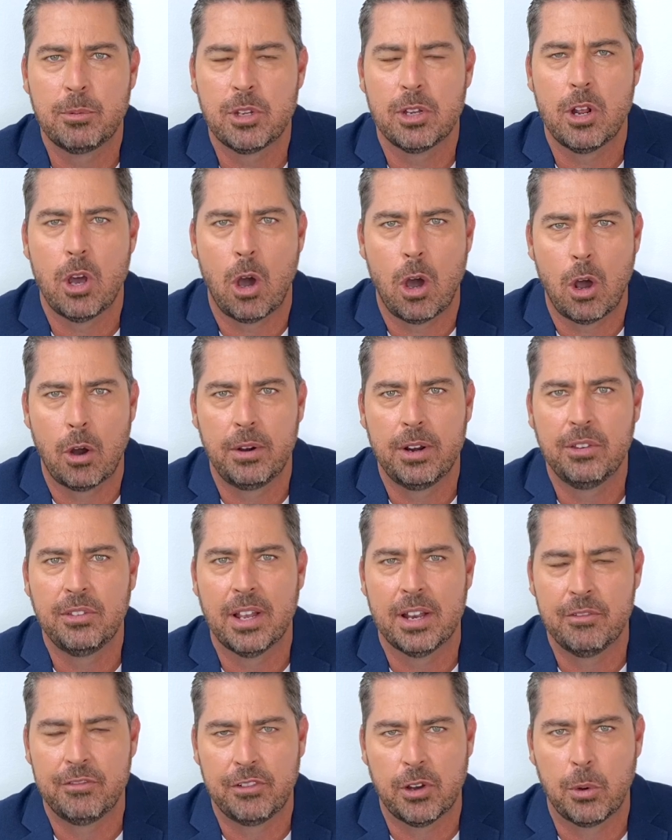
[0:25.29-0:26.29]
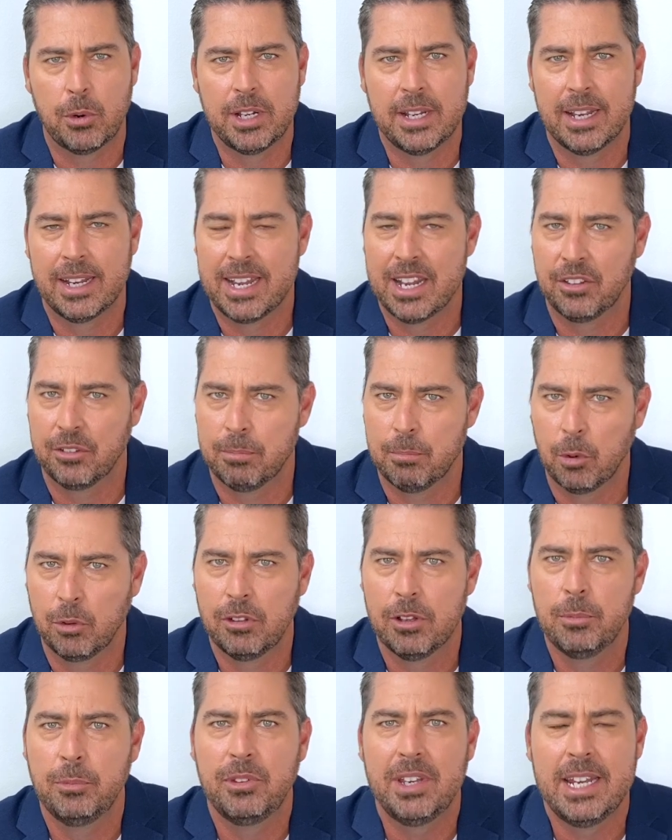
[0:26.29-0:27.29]
to the horrors unfolding against
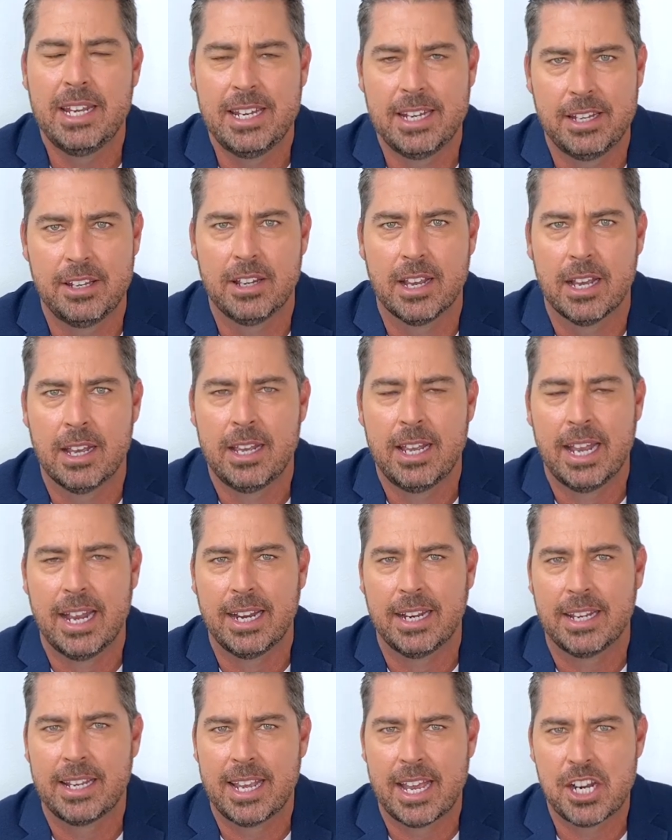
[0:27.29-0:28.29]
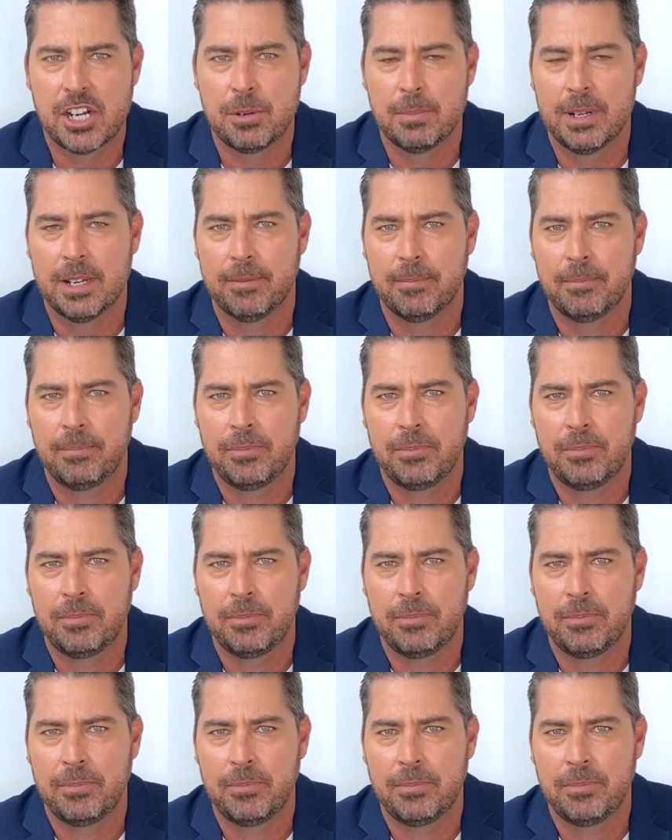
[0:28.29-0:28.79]
Muslims in India and Kashmir.